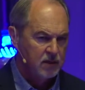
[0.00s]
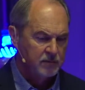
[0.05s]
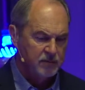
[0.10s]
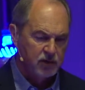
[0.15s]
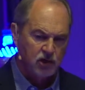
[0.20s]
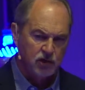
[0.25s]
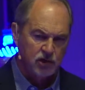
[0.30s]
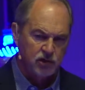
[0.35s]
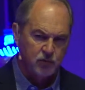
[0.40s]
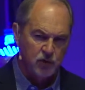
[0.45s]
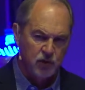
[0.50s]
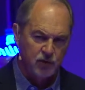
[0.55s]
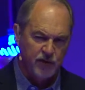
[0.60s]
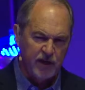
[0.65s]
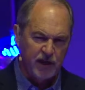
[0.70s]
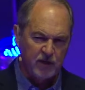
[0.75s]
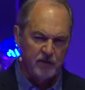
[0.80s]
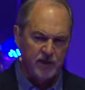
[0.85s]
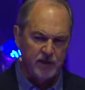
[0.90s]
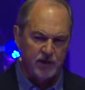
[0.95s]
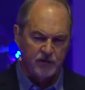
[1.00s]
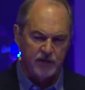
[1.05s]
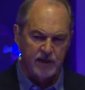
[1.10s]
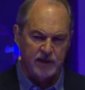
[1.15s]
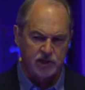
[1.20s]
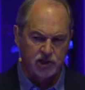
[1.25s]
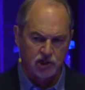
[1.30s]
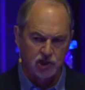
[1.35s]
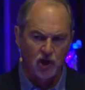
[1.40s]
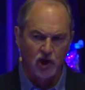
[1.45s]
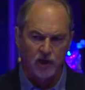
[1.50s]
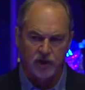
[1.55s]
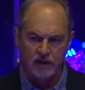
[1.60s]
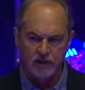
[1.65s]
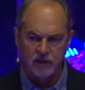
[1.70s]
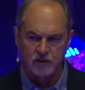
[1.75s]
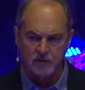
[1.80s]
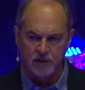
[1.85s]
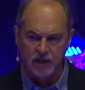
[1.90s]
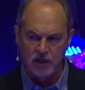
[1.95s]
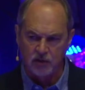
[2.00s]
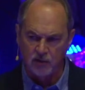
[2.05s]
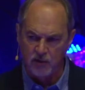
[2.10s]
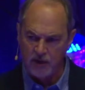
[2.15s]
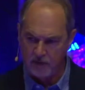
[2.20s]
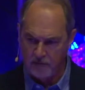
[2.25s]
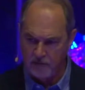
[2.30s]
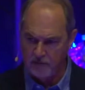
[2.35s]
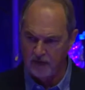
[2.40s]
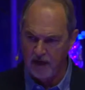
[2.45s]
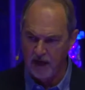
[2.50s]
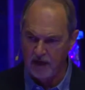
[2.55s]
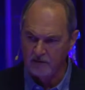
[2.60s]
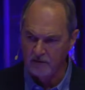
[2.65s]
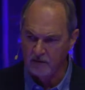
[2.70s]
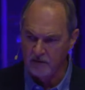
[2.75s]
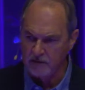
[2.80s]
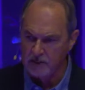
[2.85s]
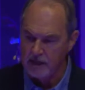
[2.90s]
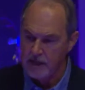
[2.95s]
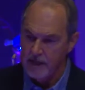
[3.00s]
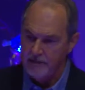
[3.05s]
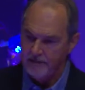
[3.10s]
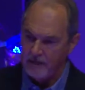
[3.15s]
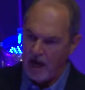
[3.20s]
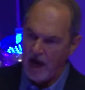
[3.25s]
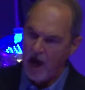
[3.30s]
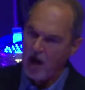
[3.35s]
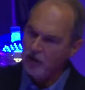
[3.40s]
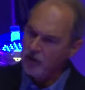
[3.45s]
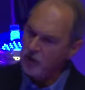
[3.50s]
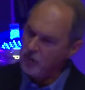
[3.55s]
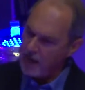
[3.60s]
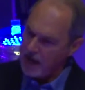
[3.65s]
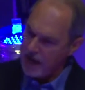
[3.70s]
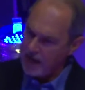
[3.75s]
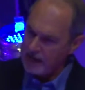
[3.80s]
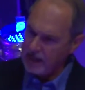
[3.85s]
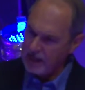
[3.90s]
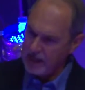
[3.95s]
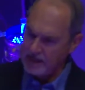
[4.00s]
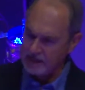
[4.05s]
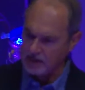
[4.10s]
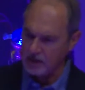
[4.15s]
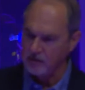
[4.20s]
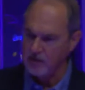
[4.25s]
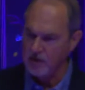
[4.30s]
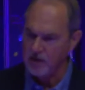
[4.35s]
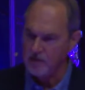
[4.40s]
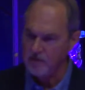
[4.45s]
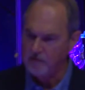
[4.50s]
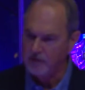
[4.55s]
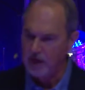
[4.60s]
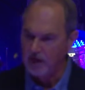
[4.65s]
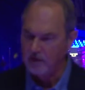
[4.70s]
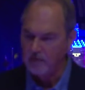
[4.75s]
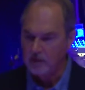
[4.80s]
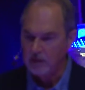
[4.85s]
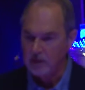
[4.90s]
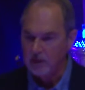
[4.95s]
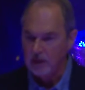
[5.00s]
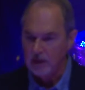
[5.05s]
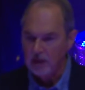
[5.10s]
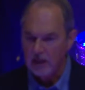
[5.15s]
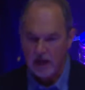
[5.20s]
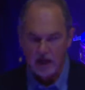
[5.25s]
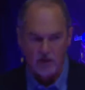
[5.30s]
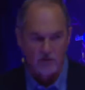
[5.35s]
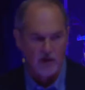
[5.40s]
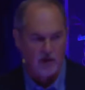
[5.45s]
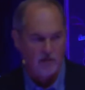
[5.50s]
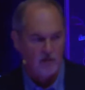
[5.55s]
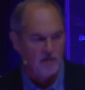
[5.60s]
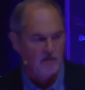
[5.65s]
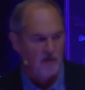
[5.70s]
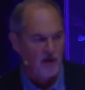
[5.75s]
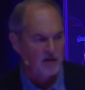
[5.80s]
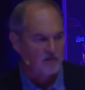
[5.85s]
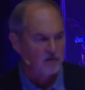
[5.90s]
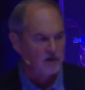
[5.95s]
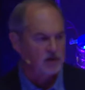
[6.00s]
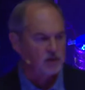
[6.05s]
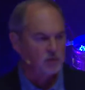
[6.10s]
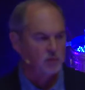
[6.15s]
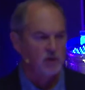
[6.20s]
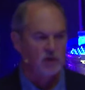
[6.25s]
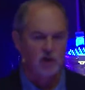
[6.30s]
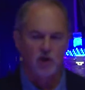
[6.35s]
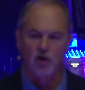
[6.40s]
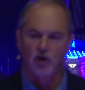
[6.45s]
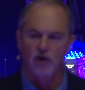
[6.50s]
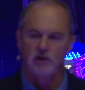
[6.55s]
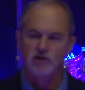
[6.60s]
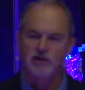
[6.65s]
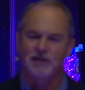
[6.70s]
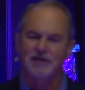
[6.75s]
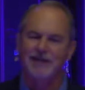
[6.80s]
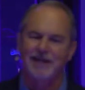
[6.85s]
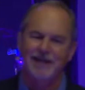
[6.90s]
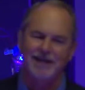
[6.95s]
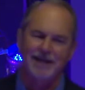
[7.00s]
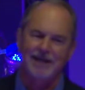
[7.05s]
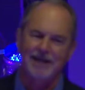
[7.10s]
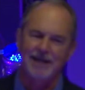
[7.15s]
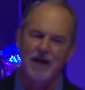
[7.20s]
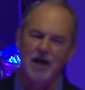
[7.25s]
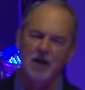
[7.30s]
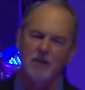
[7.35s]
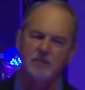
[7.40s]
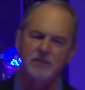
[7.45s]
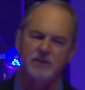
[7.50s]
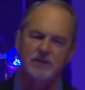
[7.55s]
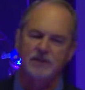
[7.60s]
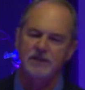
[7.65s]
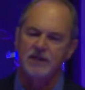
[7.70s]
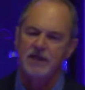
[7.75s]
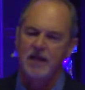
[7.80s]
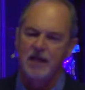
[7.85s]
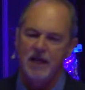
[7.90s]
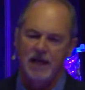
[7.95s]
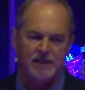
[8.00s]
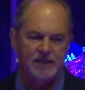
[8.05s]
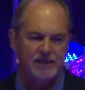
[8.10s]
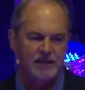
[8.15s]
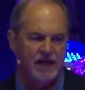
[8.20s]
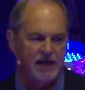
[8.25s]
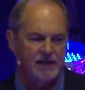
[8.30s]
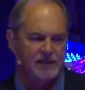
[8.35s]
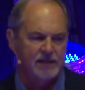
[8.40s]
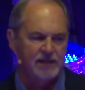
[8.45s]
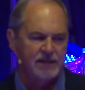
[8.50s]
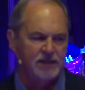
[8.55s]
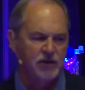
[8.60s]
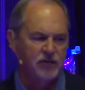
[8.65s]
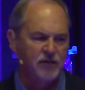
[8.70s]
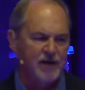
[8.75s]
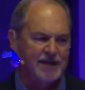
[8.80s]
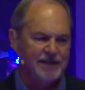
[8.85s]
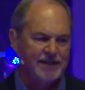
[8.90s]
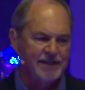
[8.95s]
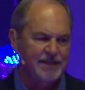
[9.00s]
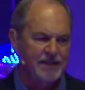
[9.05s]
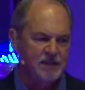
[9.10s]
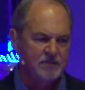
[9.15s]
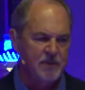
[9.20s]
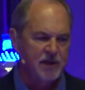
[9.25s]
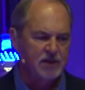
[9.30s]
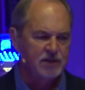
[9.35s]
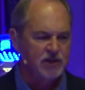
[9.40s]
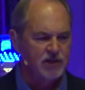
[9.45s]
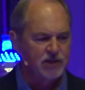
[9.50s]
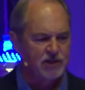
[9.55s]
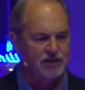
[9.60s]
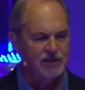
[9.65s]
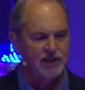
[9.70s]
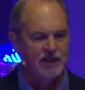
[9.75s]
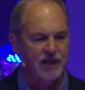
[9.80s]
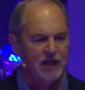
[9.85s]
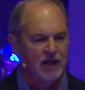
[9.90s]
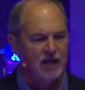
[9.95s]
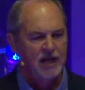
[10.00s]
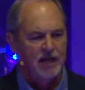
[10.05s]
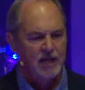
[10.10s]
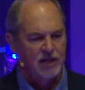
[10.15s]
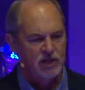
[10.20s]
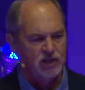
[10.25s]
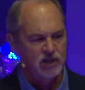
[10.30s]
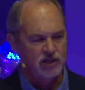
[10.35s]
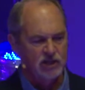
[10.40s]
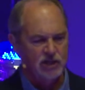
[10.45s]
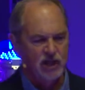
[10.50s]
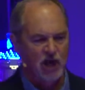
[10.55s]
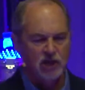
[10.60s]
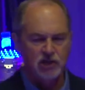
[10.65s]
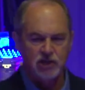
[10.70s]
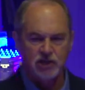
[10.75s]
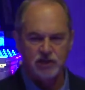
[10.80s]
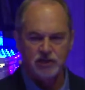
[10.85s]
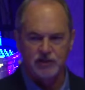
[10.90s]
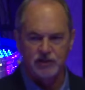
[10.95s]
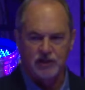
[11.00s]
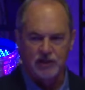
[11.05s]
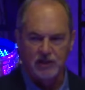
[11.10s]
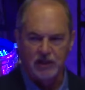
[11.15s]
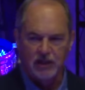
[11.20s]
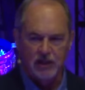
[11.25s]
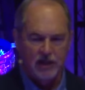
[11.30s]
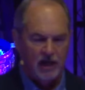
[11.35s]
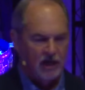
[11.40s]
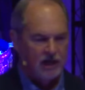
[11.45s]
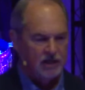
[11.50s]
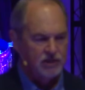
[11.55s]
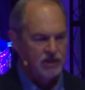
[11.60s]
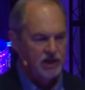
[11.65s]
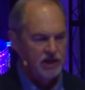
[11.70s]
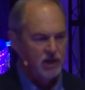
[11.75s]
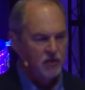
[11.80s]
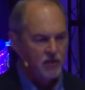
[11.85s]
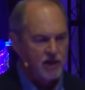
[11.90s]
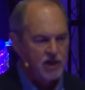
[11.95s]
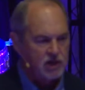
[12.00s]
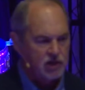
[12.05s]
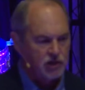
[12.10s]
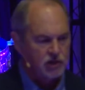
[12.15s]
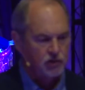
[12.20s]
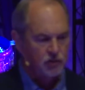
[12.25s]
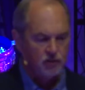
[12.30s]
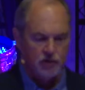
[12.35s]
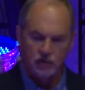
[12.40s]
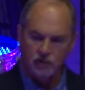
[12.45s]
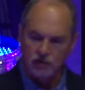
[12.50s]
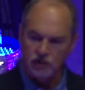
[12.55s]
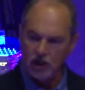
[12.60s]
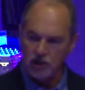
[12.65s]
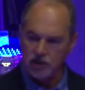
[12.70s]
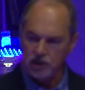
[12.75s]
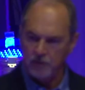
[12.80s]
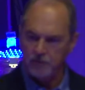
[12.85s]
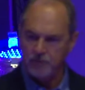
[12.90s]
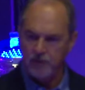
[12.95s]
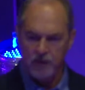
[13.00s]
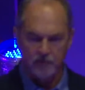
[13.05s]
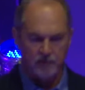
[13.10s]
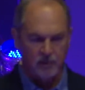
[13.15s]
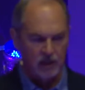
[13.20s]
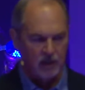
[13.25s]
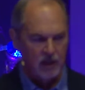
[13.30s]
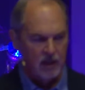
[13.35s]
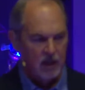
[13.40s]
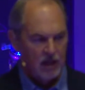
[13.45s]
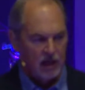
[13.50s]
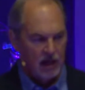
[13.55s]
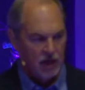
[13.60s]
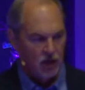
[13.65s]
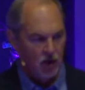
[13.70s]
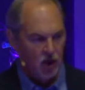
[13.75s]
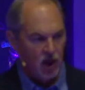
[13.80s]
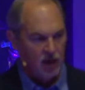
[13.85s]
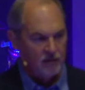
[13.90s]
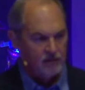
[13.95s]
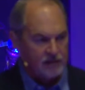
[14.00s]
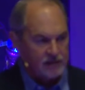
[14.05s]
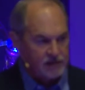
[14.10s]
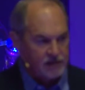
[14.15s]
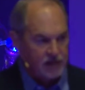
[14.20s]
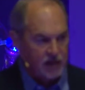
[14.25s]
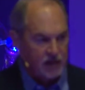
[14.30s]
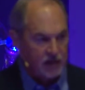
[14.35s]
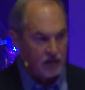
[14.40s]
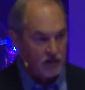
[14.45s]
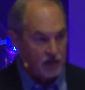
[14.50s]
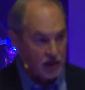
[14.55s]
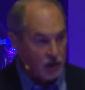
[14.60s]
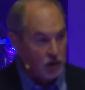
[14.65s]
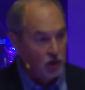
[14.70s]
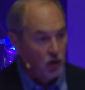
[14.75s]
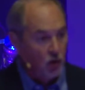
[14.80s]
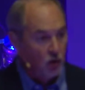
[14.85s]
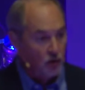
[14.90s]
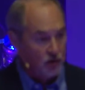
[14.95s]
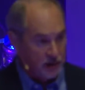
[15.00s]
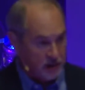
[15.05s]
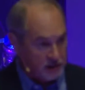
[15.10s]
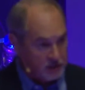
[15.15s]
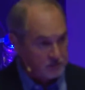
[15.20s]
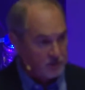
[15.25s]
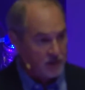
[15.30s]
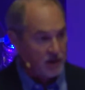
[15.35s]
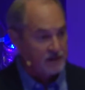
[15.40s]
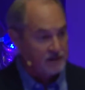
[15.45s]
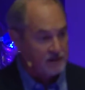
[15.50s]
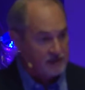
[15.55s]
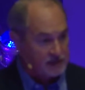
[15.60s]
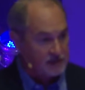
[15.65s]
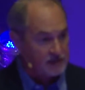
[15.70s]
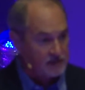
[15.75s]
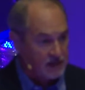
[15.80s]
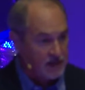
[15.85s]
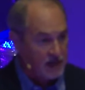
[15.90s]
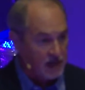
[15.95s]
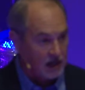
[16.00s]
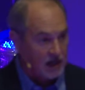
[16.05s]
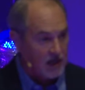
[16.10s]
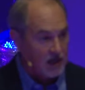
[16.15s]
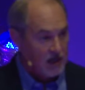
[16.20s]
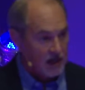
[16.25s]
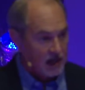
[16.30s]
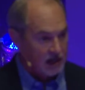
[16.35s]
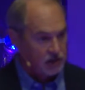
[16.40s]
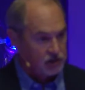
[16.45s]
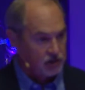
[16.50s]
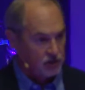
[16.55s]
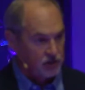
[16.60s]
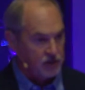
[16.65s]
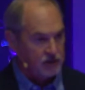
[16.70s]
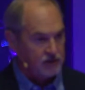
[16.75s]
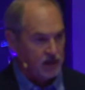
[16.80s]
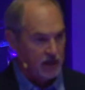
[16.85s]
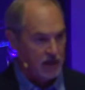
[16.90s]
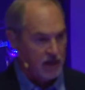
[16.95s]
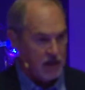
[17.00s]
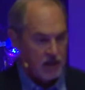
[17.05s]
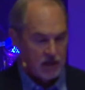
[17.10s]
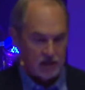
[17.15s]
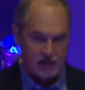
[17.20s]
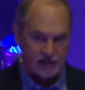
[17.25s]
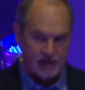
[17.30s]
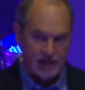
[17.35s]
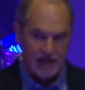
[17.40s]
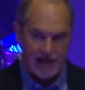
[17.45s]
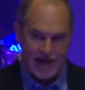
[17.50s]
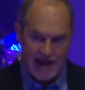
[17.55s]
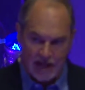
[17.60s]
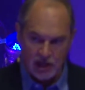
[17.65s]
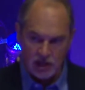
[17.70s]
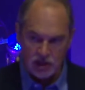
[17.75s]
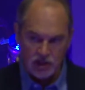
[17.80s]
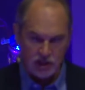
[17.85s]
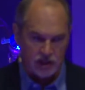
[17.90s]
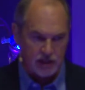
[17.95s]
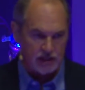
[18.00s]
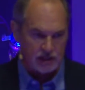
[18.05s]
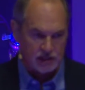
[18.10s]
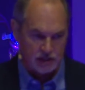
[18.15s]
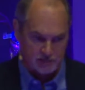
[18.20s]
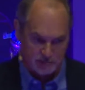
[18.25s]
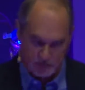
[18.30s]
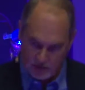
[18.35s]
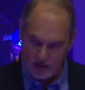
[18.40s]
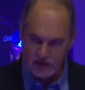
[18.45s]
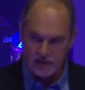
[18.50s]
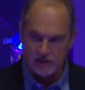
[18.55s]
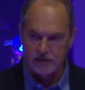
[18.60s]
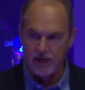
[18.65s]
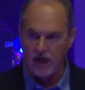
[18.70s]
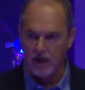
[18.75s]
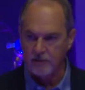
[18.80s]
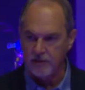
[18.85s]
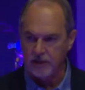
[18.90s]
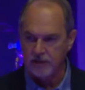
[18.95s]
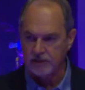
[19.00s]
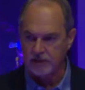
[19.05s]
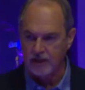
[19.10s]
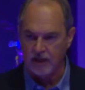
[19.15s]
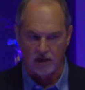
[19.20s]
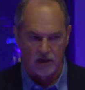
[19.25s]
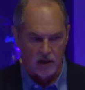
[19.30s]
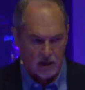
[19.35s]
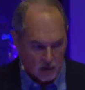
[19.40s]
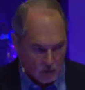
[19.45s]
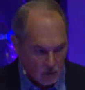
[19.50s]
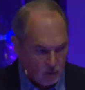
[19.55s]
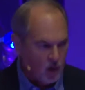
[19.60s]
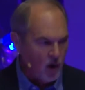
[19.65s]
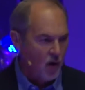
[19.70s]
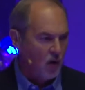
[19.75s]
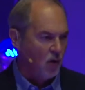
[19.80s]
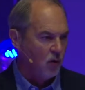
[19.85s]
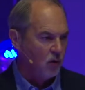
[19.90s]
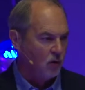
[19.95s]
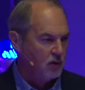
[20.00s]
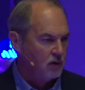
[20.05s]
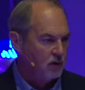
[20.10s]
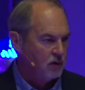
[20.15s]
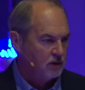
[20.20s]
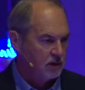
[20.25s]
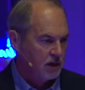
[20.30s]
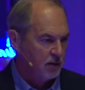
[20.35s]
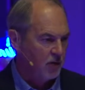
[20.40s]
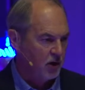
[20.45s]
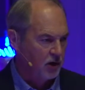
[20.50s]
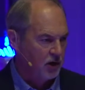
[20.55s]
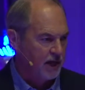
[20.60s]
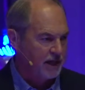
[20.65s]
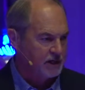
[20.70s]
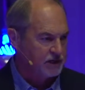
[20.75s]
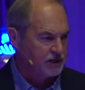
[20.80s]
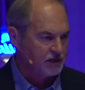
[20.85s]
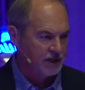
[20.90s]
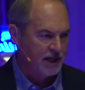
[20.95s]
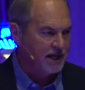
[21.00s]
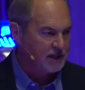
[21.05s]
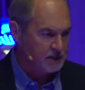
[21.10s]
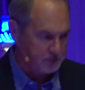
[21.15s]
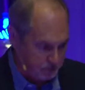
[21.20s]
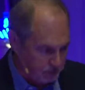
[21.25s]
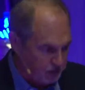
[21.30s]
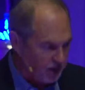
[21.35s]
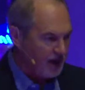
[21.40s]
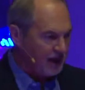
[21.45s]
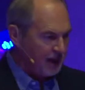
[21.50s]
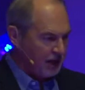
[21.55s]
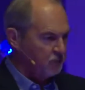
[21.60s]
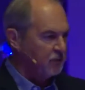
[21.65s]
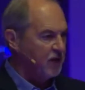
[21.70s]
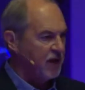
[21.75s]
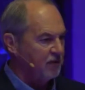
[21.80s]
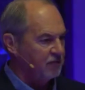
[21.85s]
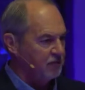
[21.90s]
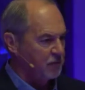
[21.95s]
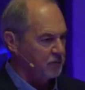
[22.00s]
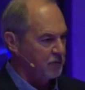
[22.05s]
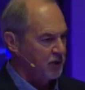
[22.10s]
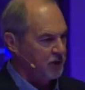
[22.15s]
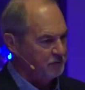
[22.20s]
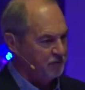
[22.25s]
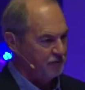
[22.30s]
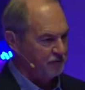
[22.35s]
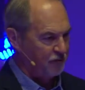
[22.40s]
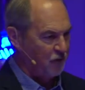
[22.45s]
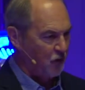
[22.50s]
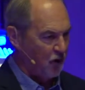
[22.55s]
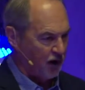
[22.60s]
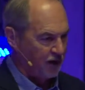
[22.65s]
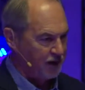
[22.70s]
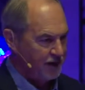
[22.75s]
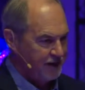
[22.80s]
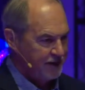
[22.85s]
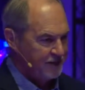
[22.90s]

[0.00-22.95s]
Because we read about great Scotland as being great revivals. How do we analyze a great revival? A great revival is when God just kind of comes. it's, it's His grace and His mercy just kind of, He just touches a generation or he'll touch a people, and all of a sudden they know that his presence is there. And so there's, a, there's an energy that springs up. It's like, whoa, come on, let's, let's pray like we never prayed before.